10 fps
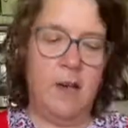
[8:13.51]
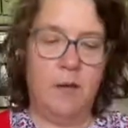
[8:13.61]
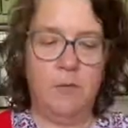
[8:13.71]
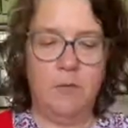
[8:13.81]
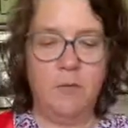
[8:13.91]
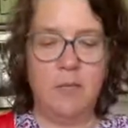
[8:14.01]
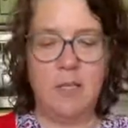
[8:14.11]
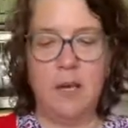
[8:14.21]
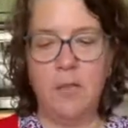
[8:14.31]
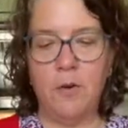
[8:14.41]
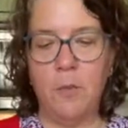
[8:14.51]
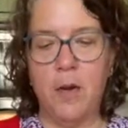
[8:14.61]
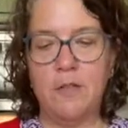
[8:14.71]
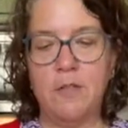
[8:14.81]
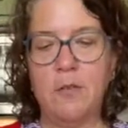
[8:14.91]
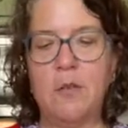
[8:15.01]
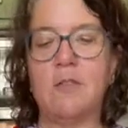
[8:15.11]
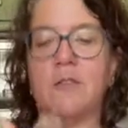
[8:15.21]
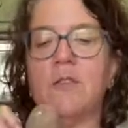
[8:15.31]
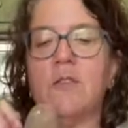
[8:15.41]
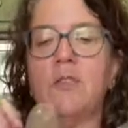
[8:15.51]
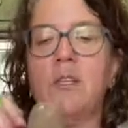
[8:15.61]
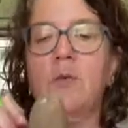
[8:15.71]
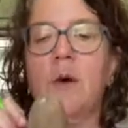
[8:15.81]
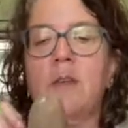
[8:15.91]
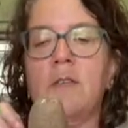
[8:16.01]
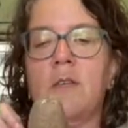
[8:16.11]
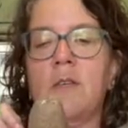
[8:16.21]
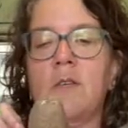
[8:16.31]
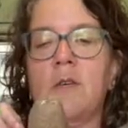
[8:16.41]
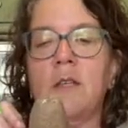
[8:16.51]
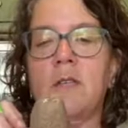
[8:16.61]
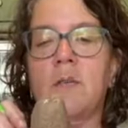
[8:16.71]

And we'll do it the other way too, because there's two ways you can do it.